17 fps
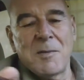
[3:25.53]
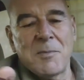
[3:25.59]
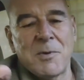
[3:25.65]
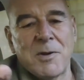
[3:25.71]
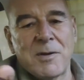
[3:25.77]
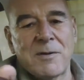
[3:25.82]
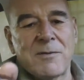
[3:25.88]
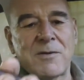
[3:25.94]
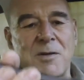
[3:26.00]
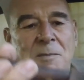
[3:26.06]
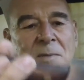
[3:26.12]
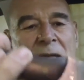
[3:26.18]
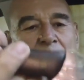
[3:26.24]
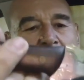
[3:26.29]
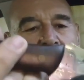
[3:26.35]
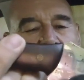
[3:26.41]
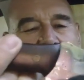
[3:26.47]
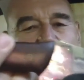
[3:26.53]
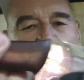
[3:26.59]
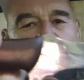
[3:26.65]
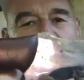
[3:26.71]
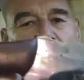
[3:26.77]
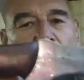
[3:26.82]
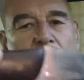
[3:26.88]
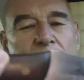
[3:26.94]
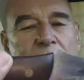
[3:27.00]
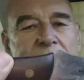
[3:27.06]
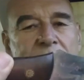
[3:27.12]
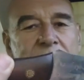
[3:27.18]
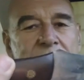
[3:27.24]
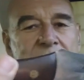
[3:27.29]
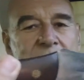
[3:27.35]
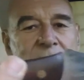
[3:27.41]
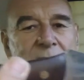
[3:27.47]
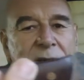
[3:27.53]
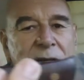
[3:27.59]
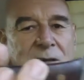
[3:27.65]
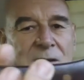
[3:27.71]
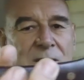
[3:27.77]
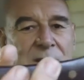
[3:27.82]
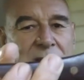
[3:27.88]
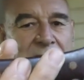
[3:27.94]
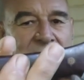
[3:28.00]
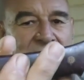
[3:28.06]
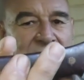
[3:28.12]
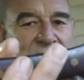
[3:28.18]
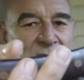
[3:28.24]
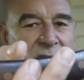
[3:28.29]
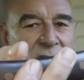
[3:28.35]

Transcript: But to me, what that's for is gives